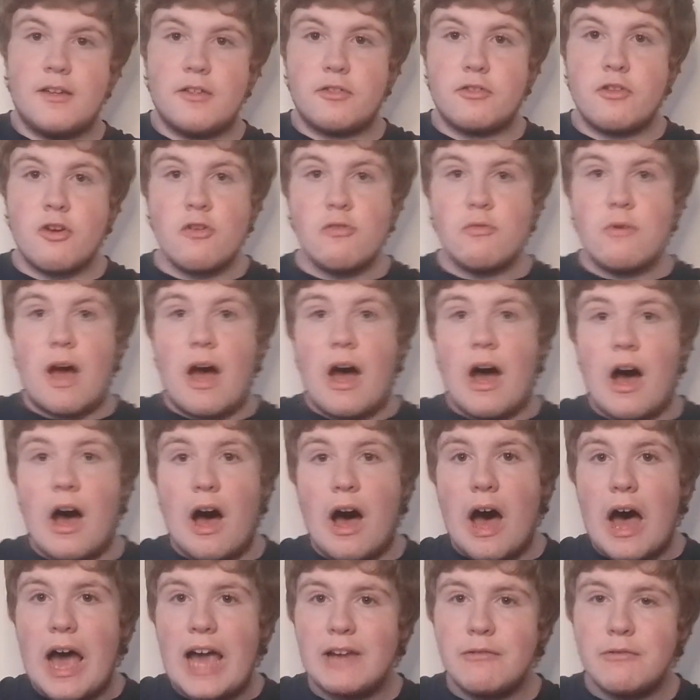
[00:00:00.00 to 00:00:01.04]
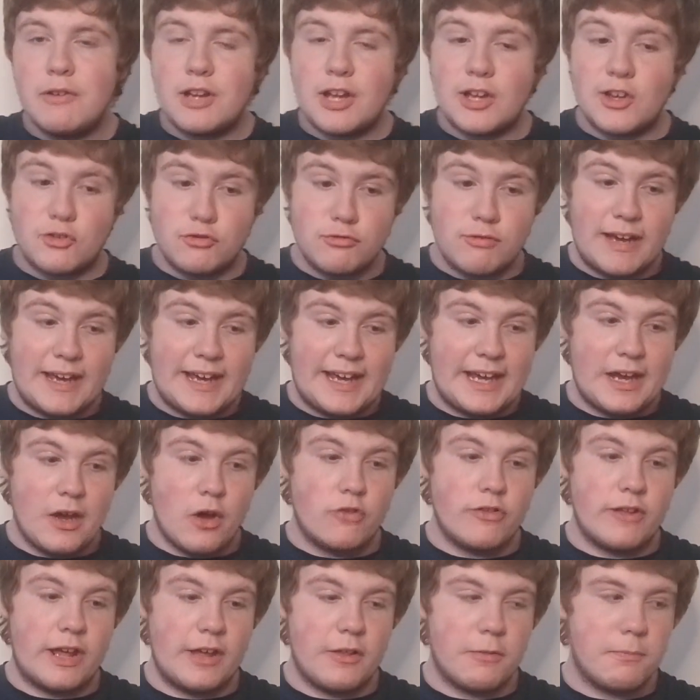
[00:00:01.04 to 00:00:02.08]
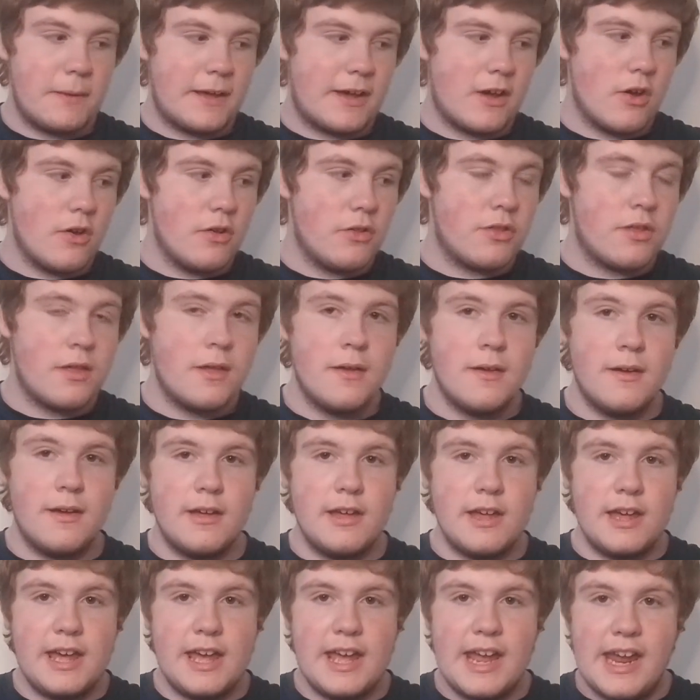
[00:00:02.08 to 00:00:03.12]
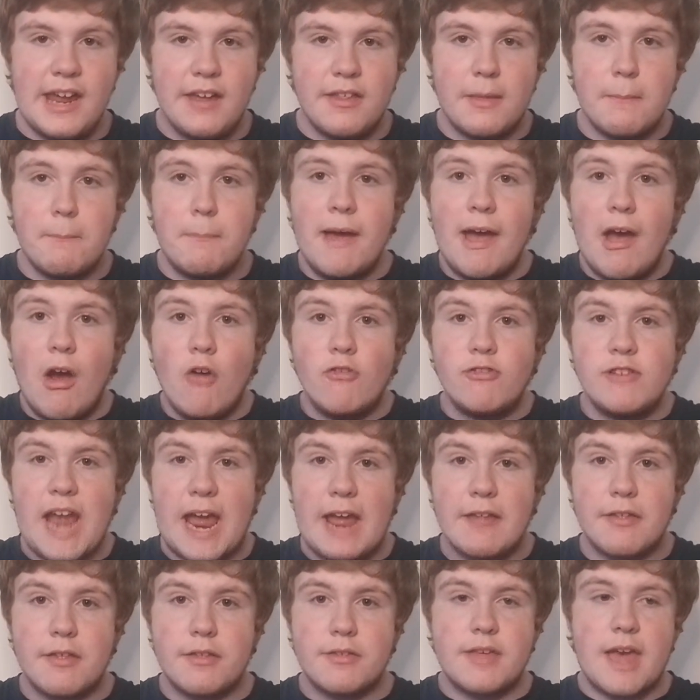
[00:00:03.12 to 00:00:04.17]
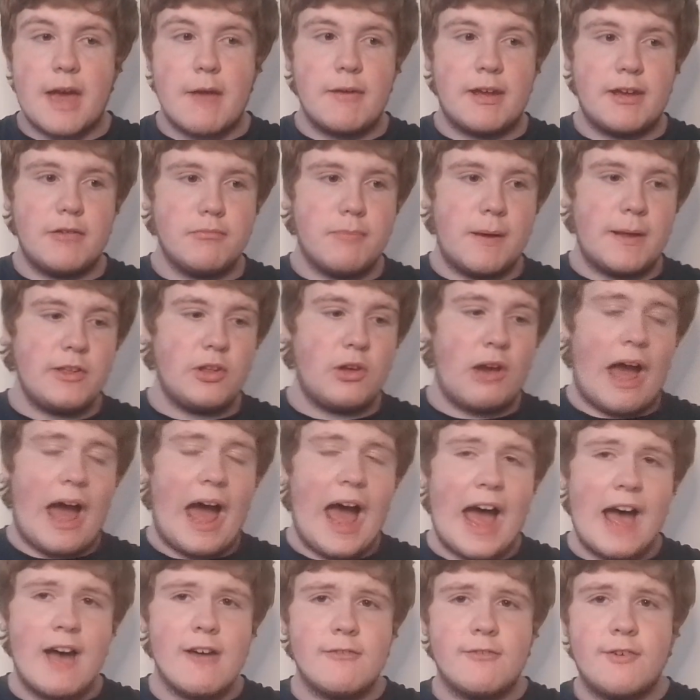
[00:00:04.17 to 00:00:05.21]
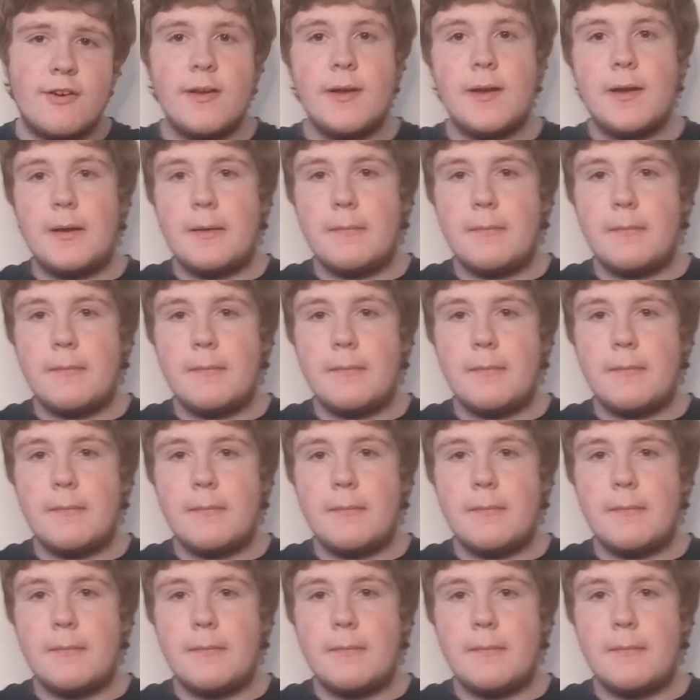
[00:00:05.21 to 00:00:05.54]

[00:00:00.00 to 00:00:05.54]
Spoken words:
So I would agree on this because it is a bit unnecessary when you have